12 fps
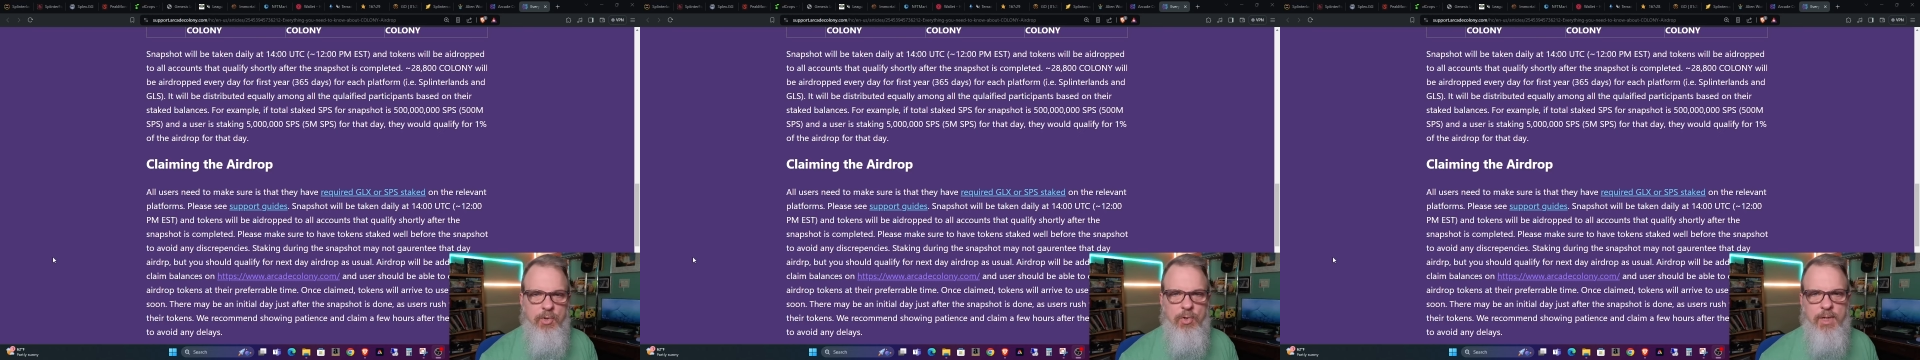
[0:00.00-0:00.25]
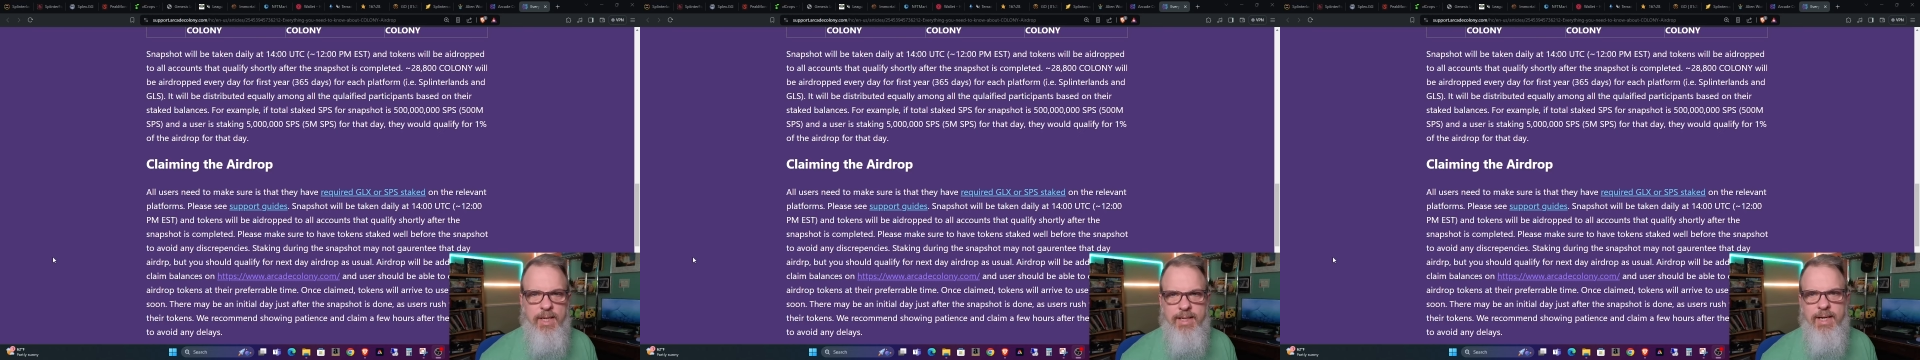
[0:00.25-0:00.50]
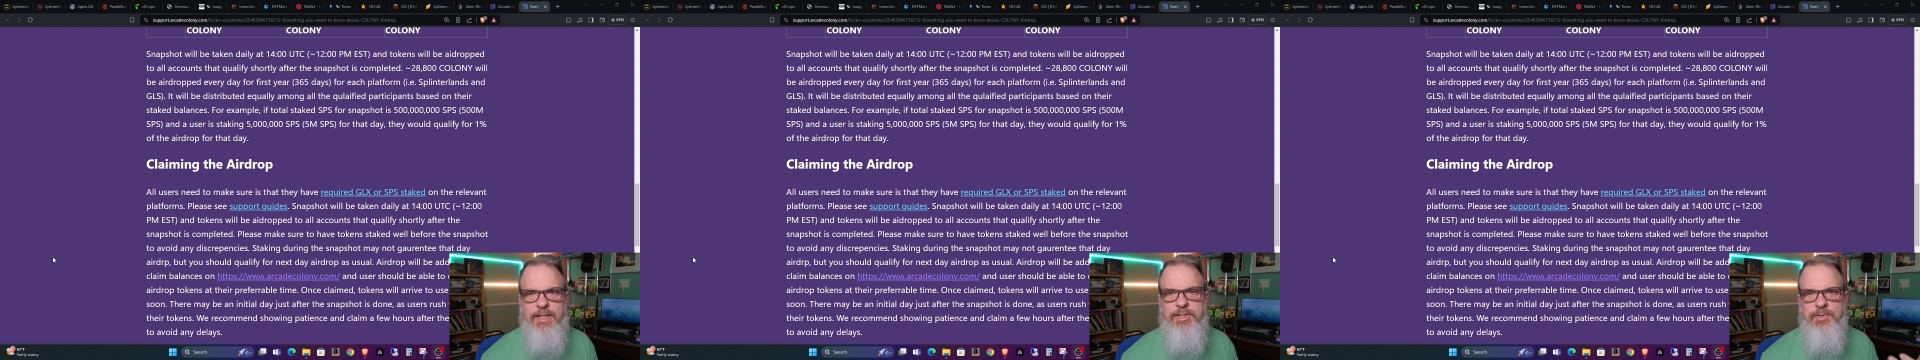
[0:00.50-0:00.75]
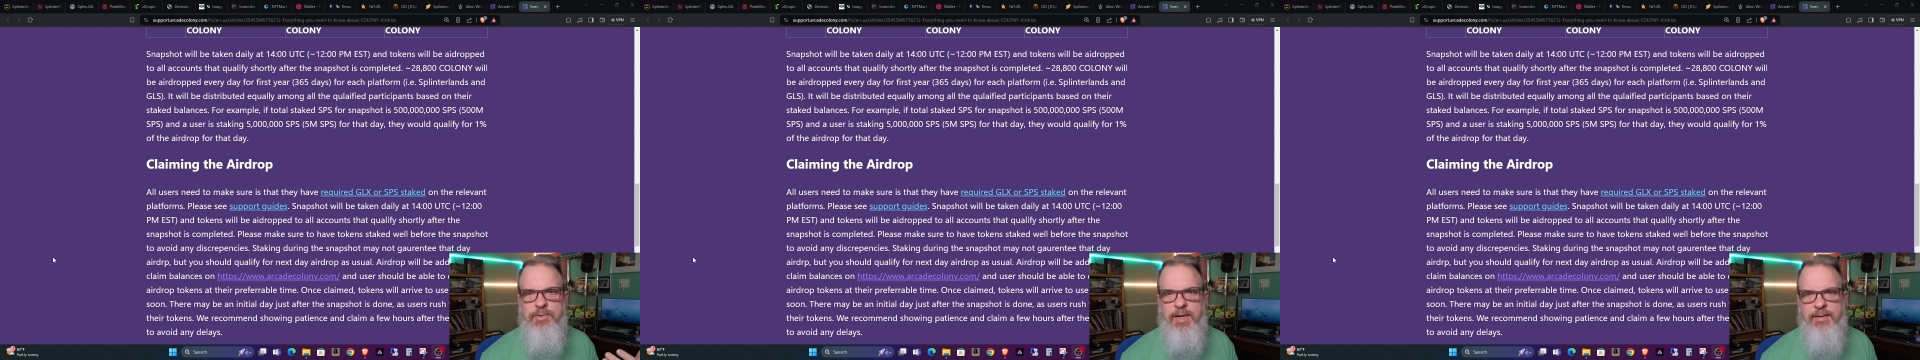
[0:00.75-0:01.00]
or like I
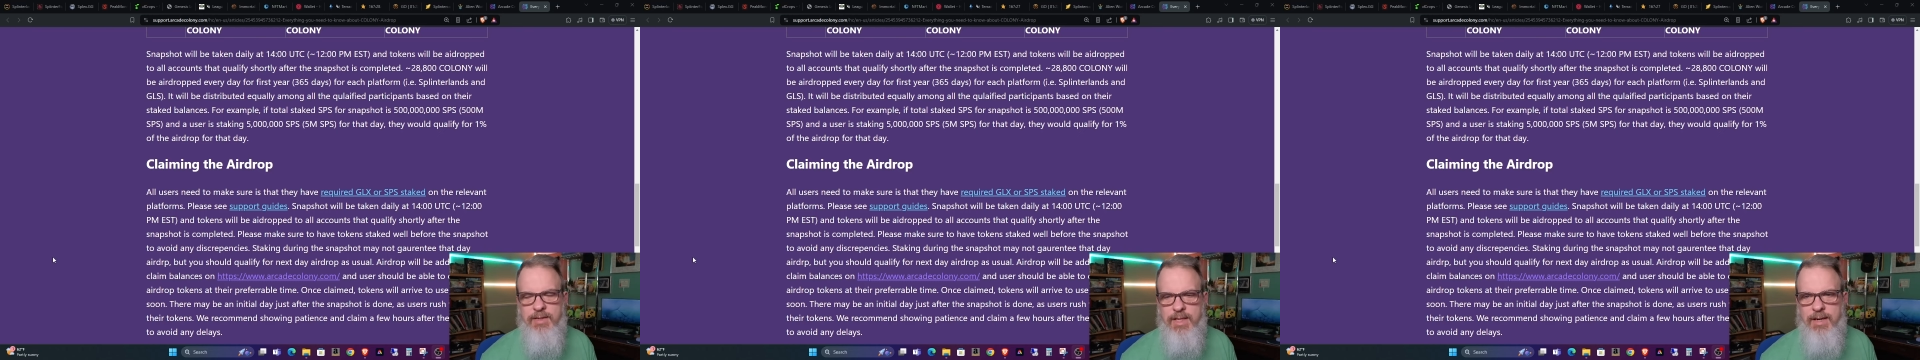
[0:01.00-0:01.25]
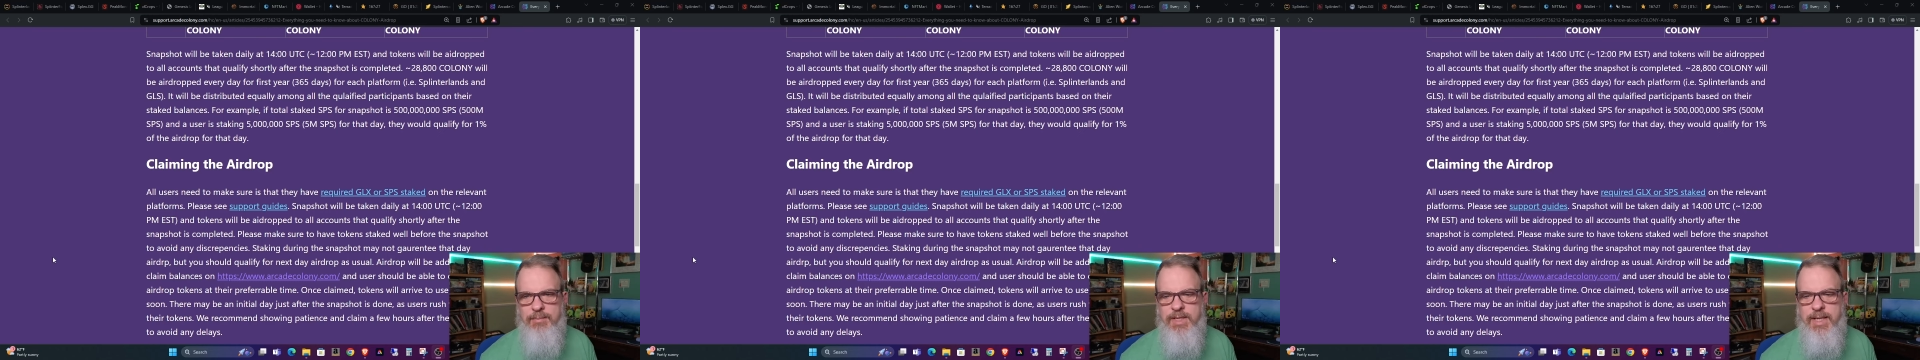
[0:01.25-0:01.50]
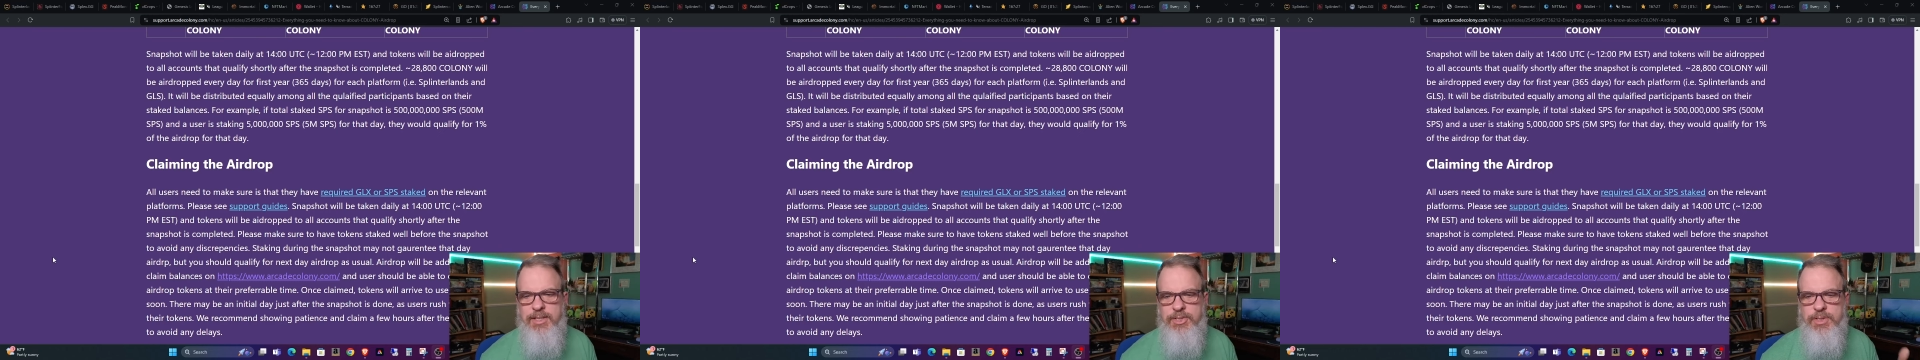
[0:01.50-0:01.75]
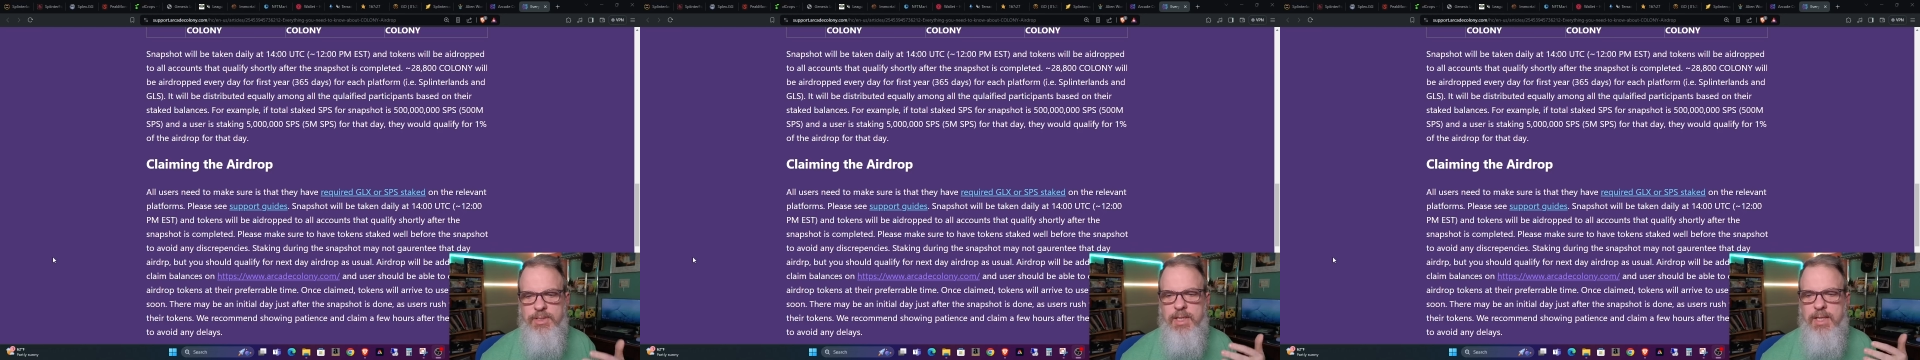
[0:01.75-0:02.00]
do, I have a
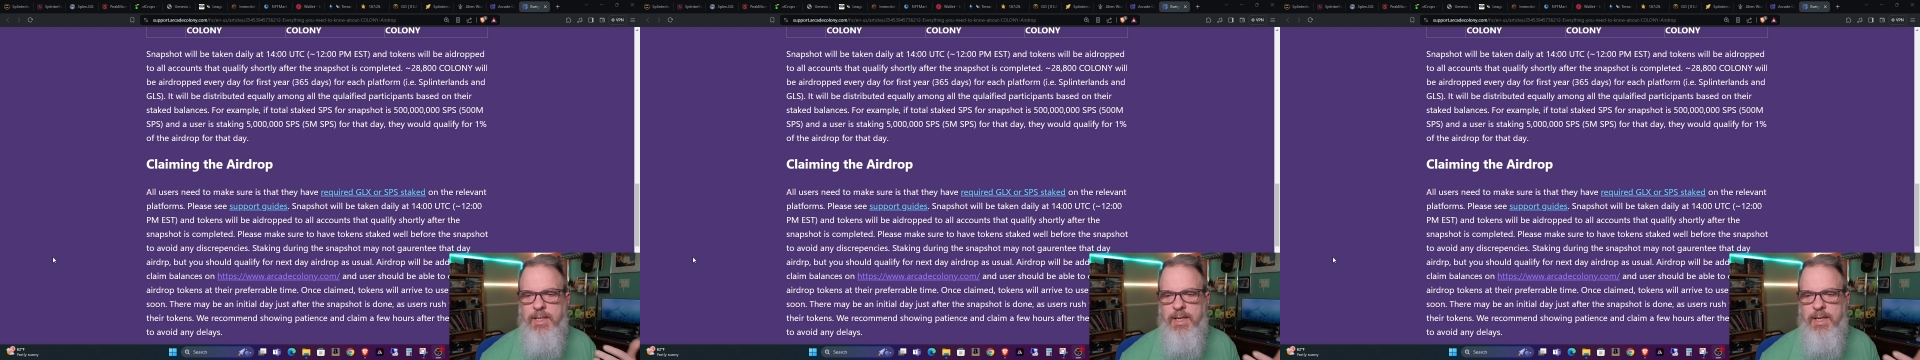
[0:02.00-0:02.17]
combination,